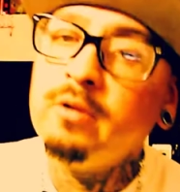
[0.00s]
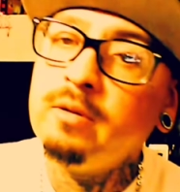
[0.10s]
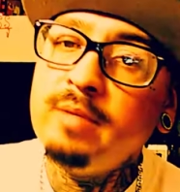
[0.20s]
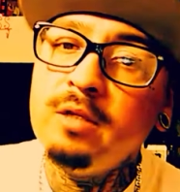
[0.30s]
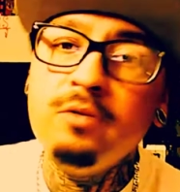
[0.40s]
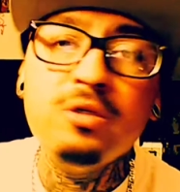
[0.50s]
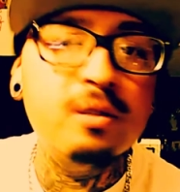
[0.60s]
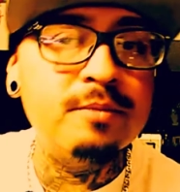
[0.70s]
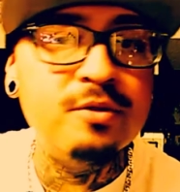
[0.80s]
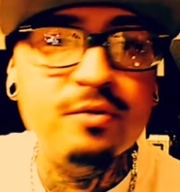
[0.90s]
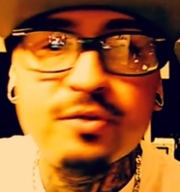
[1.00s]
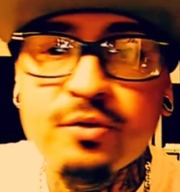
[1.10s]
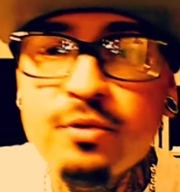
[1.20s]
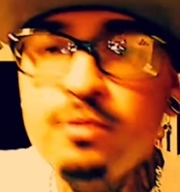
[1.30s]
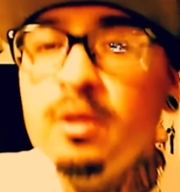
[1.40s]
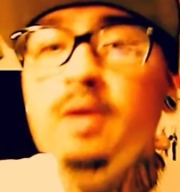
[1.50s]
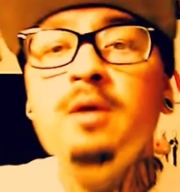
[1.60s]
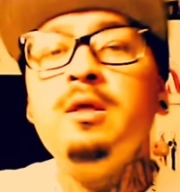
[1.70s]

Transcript: You know what I mean? You jumped too soon.